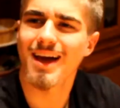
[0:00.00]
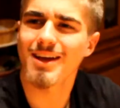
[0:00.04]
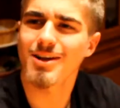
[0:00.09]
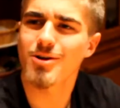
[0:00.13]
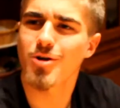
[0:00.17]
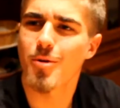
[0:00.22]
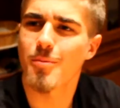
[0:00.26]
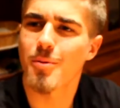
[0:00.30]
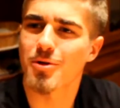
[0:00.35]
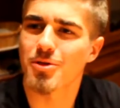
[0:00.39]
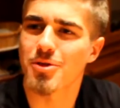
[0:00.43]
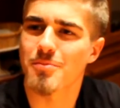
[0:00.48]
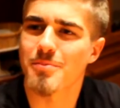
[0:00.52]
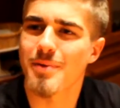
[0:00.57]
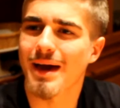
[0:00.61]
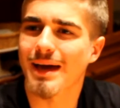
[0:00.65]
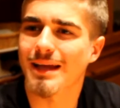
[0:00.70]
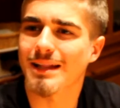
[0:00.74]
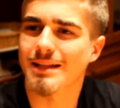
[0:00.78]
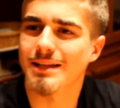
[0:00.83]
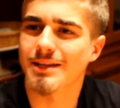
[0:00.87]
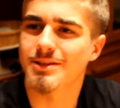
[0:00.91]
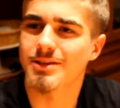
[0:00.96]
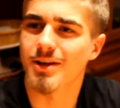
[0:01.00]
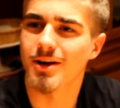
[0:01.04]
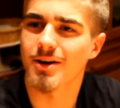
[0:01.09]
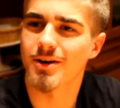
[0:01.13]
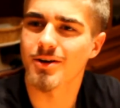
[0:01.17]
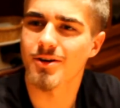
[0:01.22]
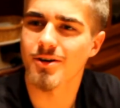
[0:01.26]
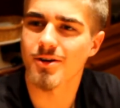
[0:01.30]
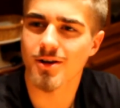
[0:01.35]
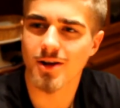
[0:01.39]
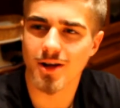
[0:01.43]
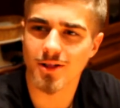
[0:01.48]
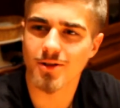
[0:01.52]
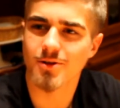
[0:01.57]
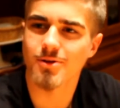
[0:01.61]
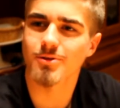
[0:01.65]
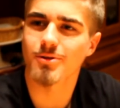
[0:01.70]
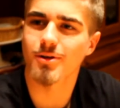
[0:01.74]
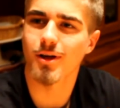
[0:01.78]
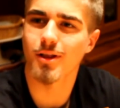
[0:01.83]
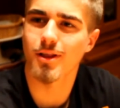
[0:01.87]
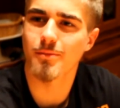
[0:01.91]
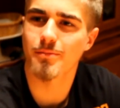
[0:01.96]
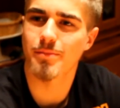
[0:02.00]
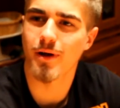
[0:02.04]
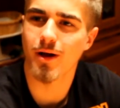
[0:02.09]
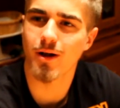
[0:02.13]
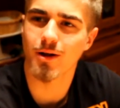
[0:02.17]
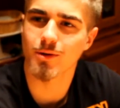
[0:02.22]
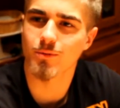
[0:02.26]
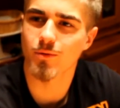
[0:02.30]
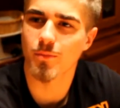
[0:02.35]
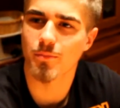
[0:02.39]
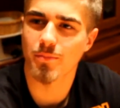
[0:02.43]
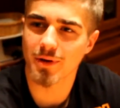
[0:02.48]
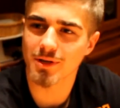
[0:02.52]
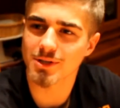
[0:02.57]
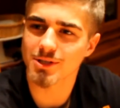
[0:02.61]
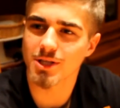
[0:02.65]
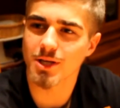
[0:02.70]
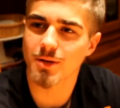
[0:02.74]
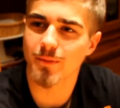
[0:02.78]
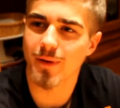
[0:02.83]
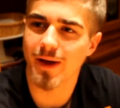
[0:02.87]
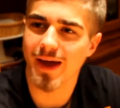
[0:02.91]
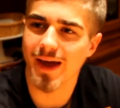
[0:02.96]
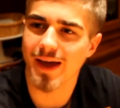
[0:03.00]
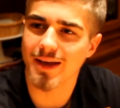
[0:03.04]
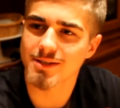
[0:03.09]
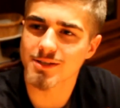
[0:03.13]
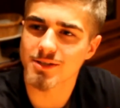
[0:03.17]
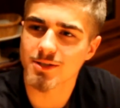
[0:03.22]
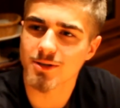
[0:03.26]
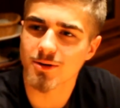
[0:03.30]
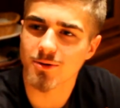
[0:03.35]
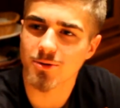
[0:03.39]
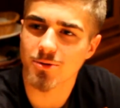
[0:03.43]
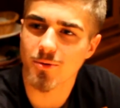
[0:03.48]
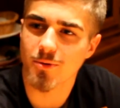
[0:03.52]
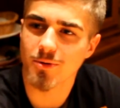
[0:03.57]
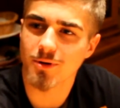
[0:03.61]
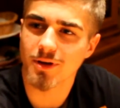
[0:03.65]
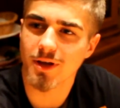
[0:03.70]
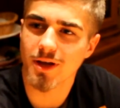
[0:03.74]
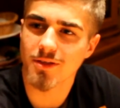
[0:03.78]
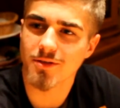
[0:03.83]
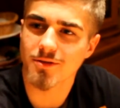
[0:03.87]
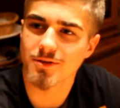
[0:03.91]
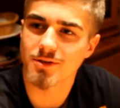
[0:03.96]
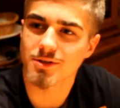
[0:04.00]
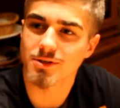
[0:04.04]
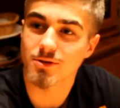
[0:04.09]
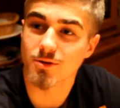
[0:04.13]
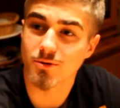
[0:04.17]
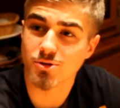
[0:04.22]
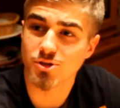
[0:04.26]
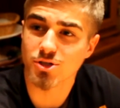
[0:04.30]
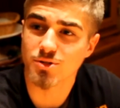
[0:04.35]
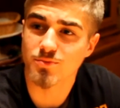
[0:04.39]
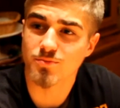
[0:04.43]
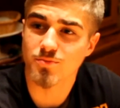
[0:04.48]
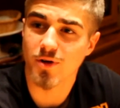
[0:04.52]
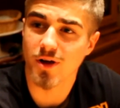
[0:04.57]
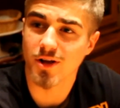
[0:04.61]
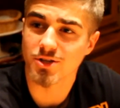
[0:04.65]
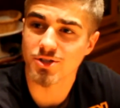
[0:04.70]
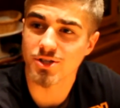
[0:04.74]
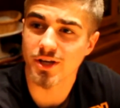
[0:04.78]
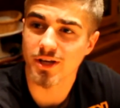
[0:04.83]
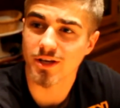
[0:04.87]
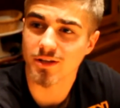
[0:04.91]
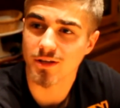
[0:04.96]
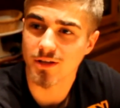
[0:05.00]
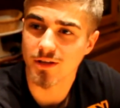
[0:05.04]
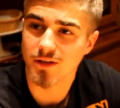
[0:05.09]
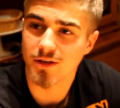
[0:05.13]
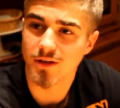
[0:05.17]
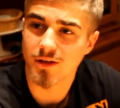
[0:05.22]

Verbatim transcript: I know about the Battle of Dunkirk. I learned all about it while busting my ass to go throw together this socials project.